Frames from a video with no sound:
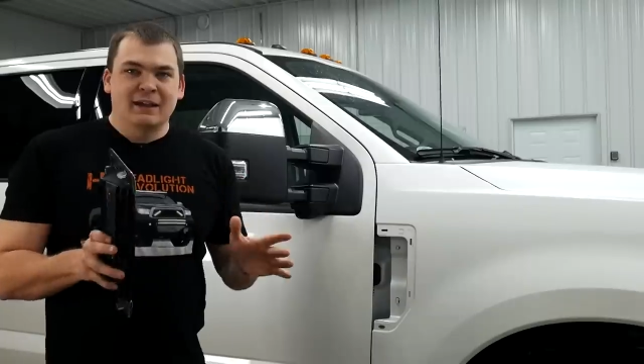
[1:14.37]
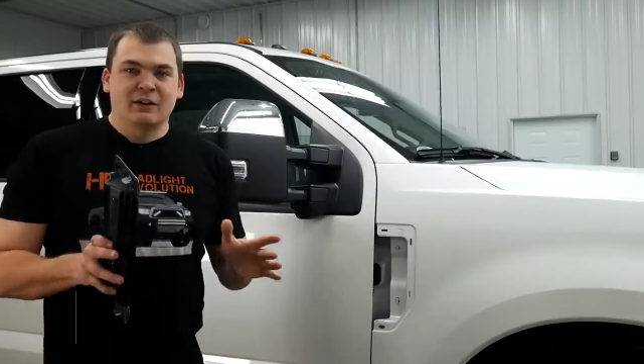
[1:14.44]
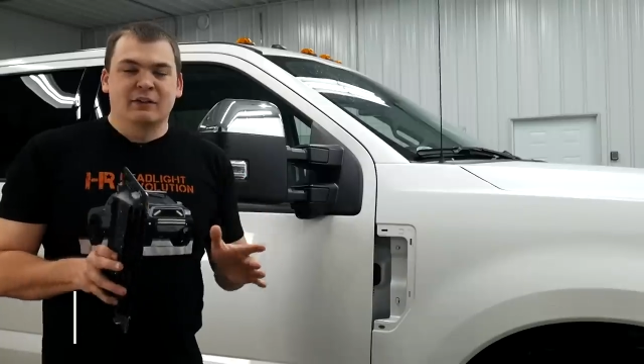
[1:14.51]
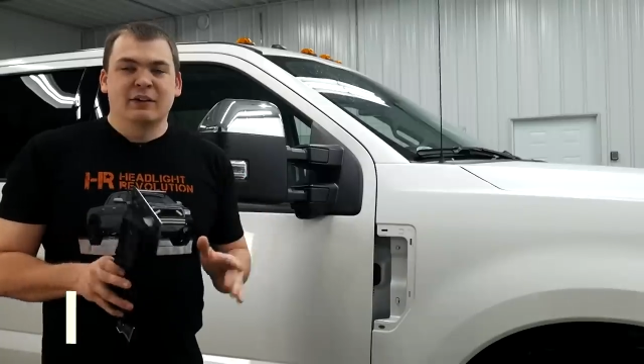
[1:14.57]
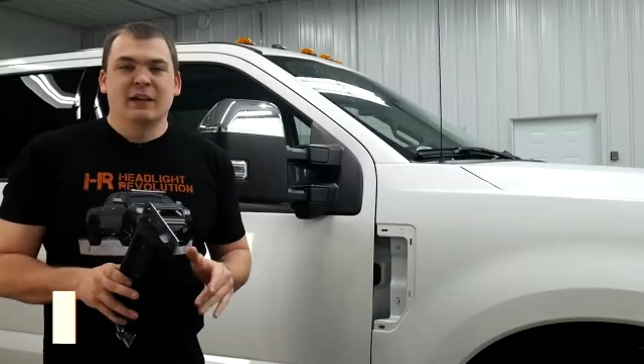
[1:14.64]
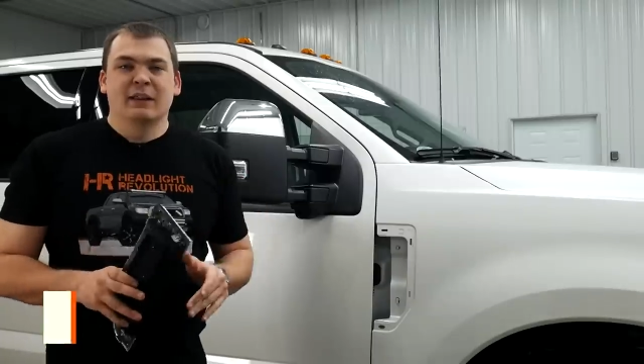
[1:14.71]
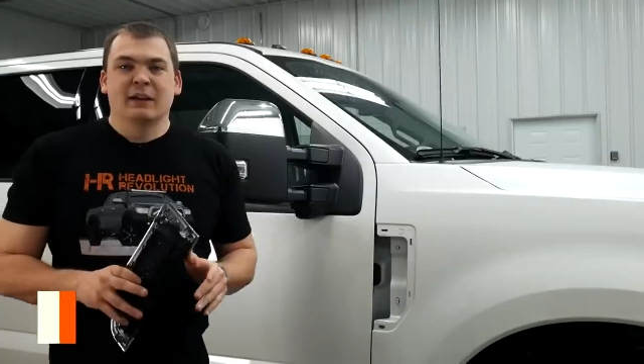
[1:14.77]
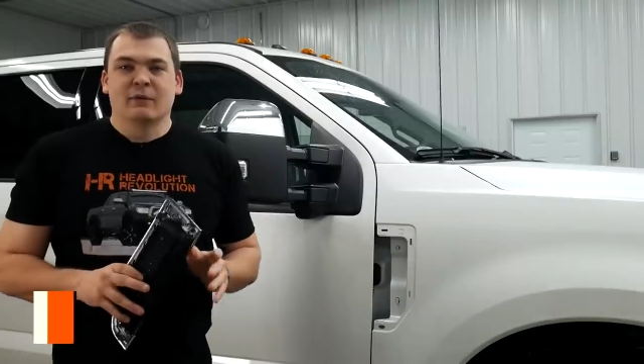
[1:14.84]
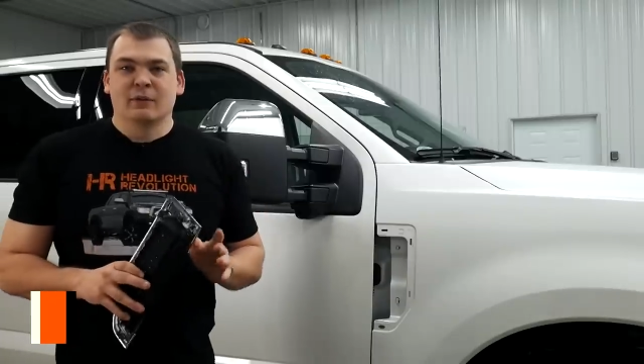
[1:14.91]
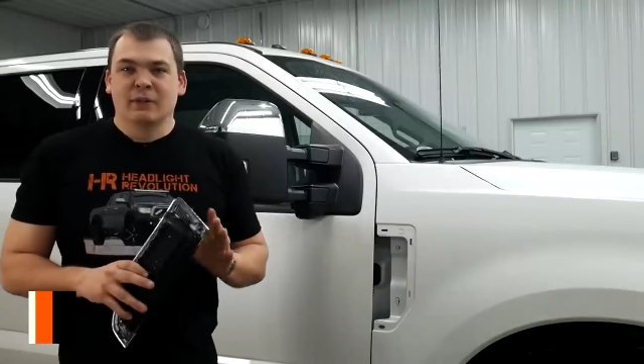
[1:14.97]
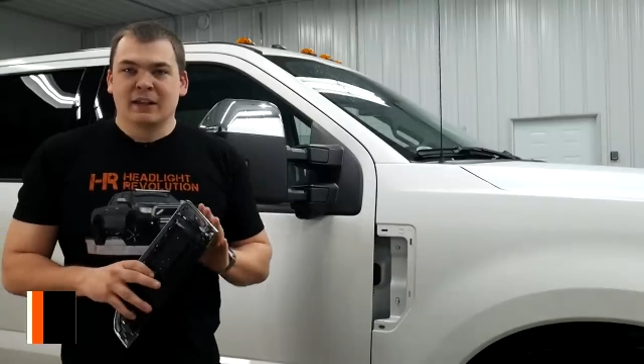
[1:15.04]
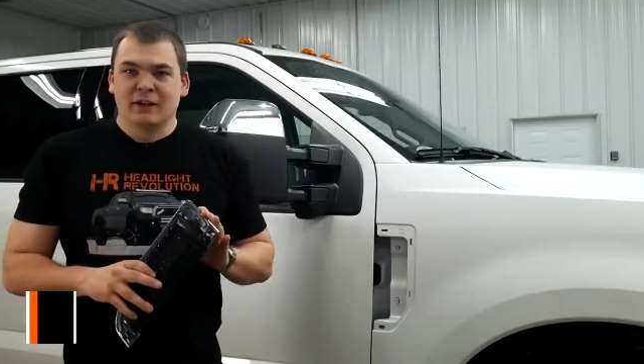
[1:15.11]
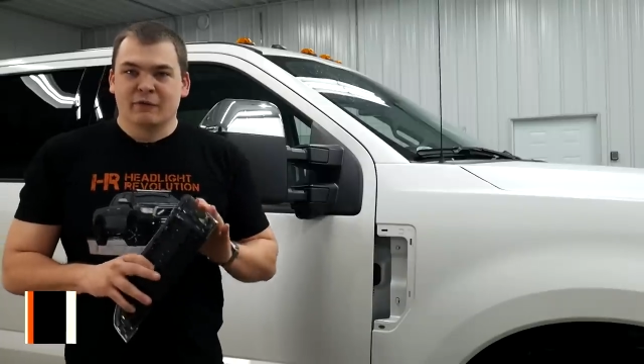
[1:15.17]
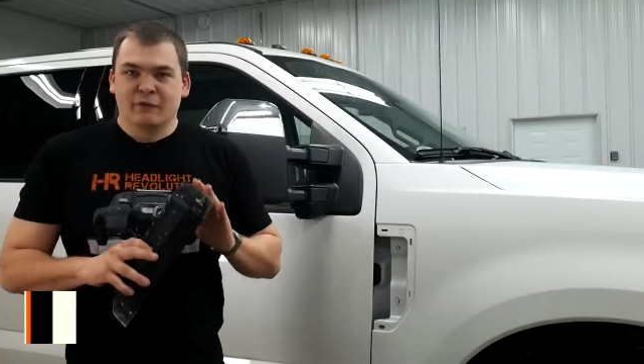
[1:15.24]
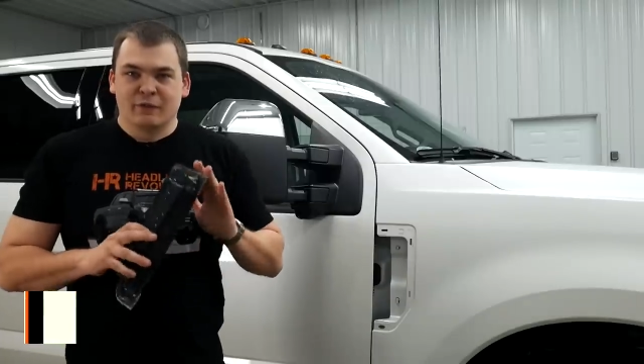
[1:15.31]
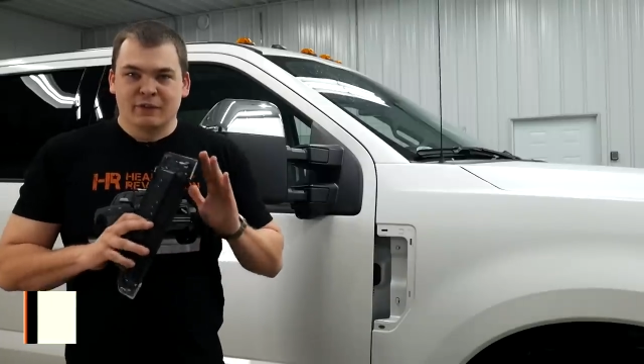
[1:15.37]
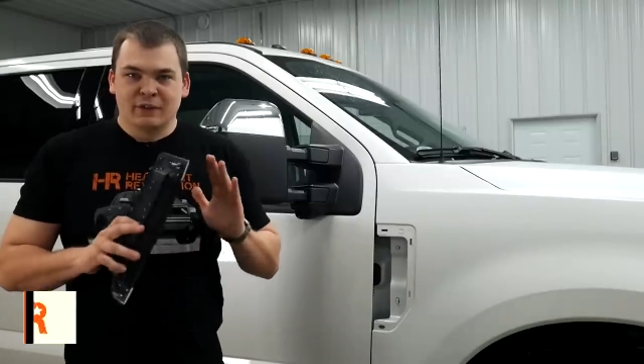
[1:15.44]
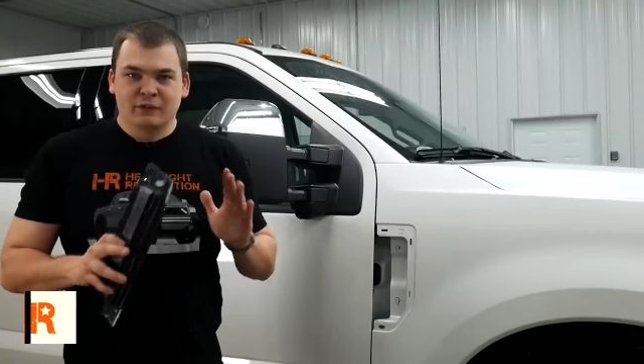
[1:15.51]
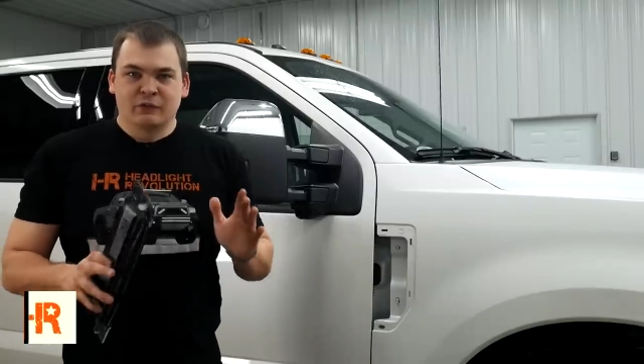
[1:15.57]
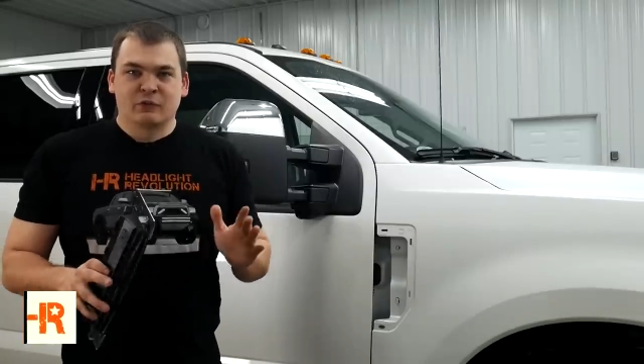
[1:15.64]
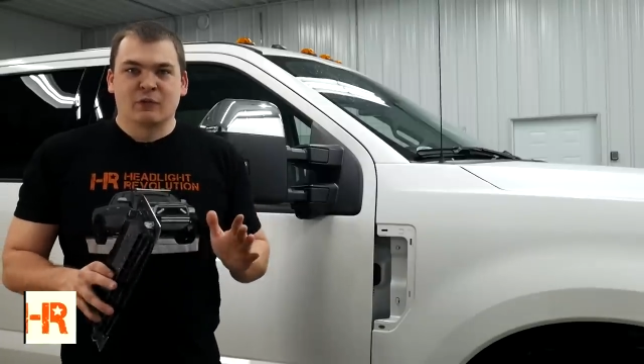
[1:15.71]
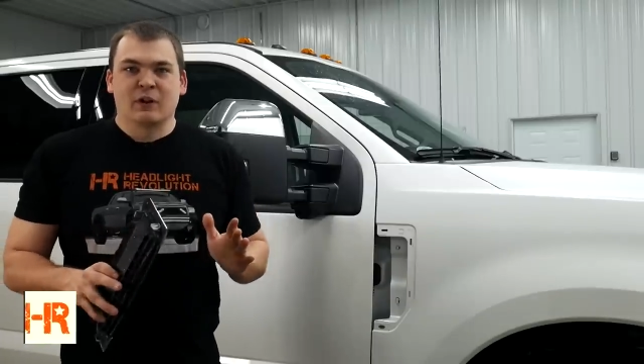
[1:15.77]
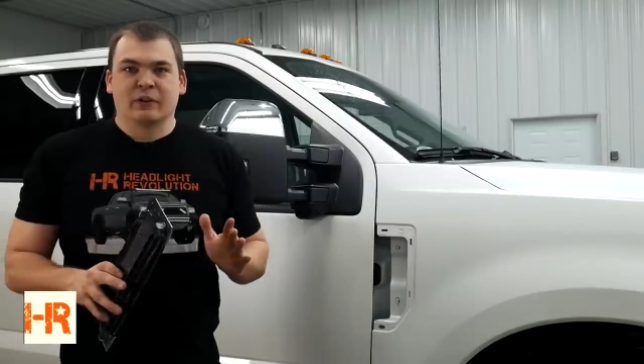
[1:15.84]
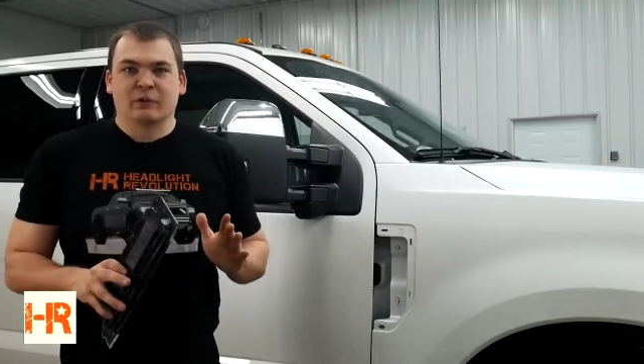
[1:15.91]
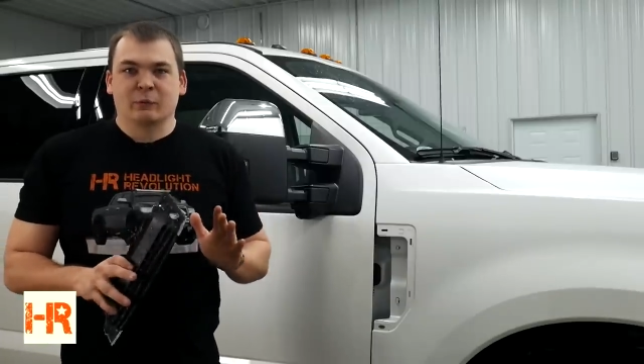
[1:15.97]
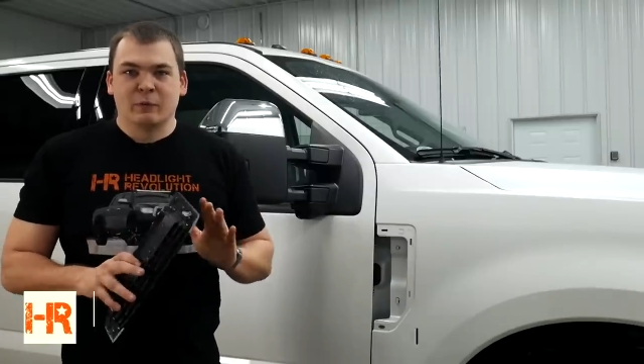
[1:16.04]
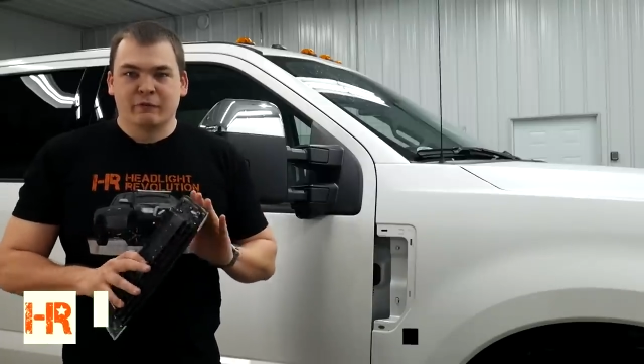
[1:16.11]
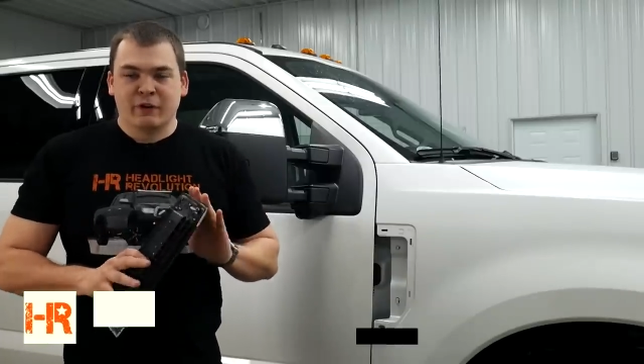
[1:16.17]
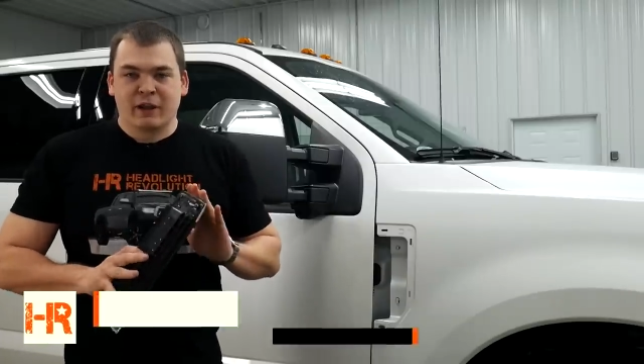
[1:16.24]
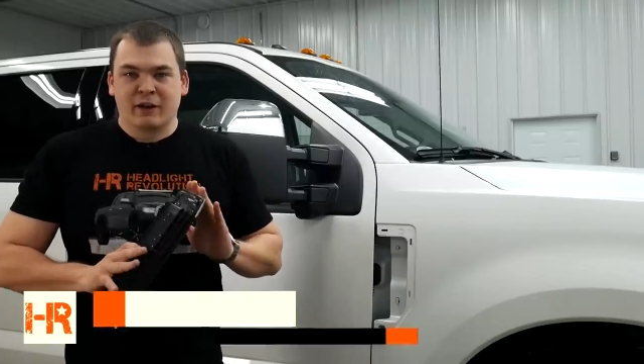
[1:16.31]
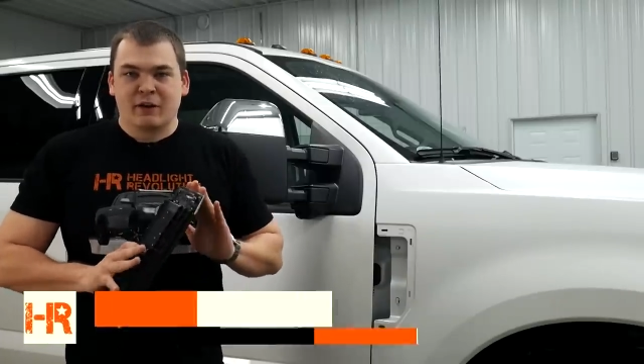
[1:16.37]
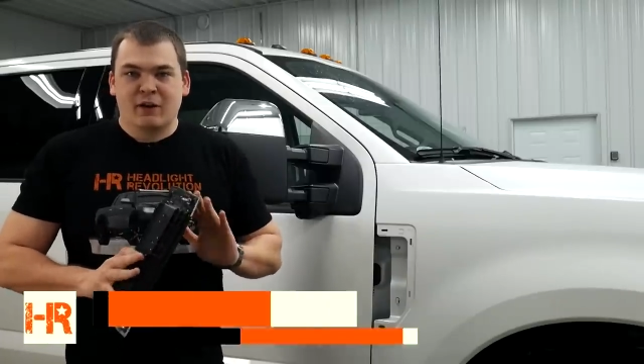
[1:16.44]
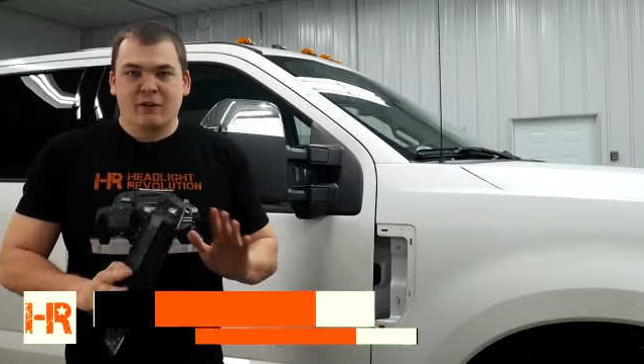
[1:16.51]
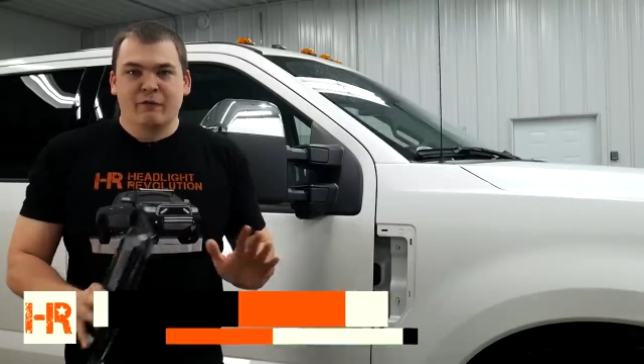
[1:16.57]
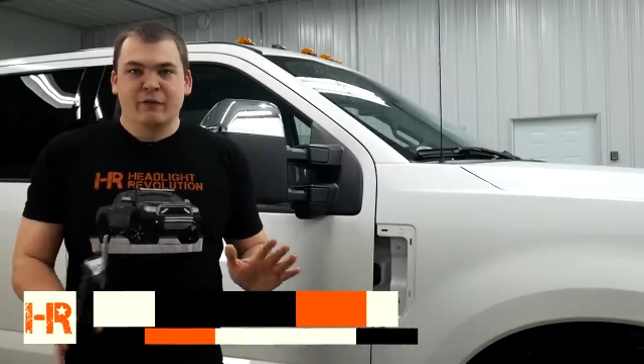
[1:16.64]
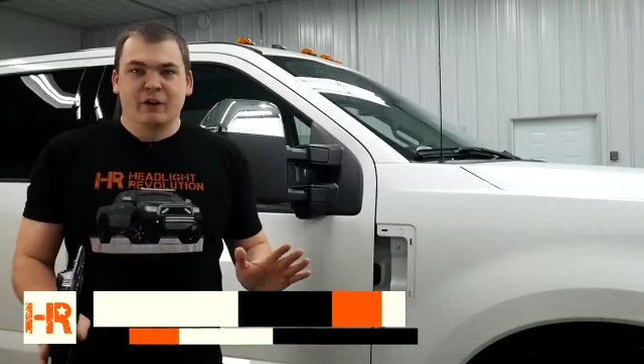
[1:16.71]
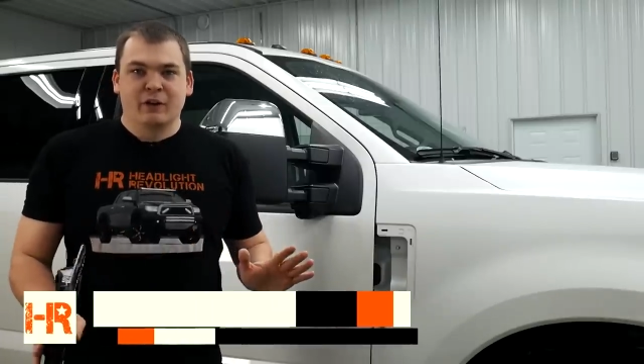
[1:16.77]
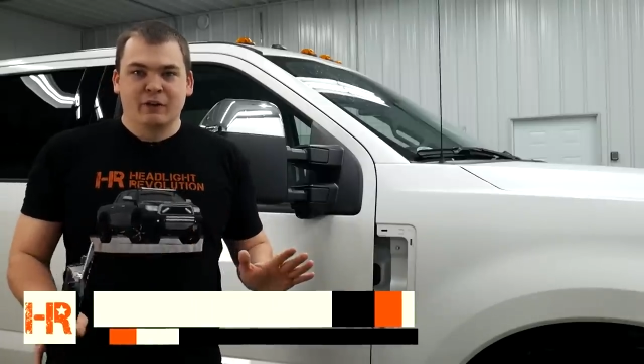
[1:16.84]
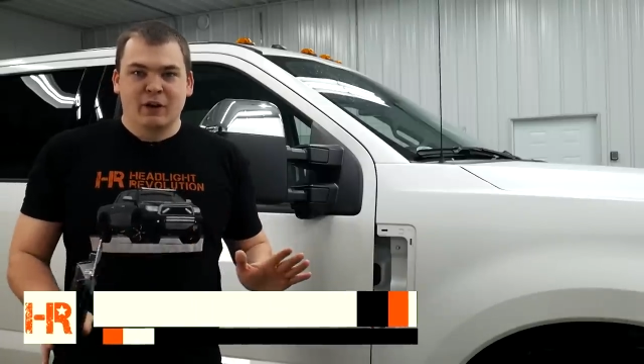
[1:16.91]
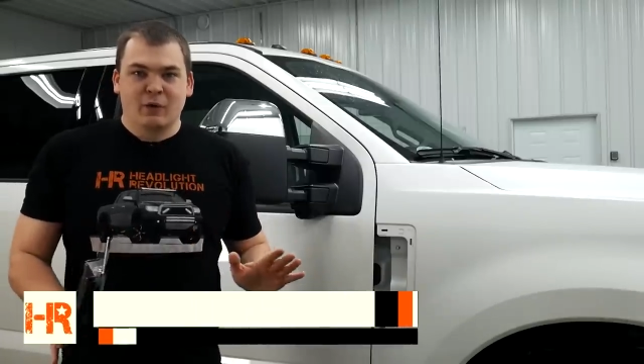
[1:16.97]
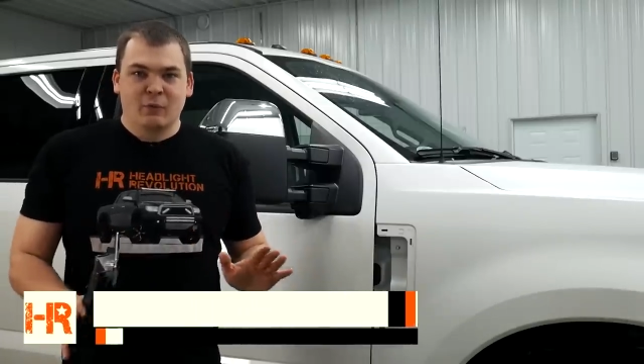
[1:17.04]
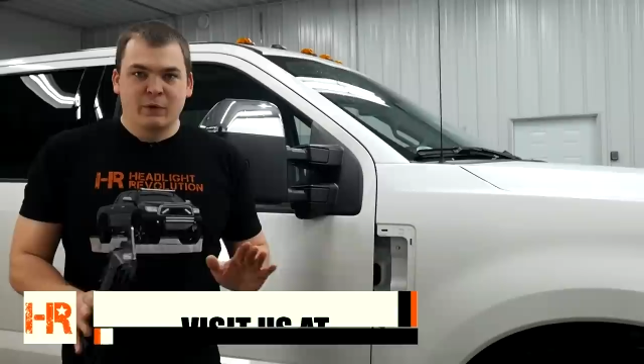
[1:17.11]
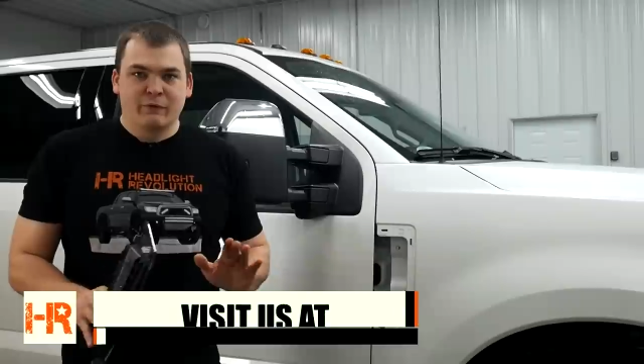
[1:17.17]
or taillight related for these trucks, we've got it all figured out.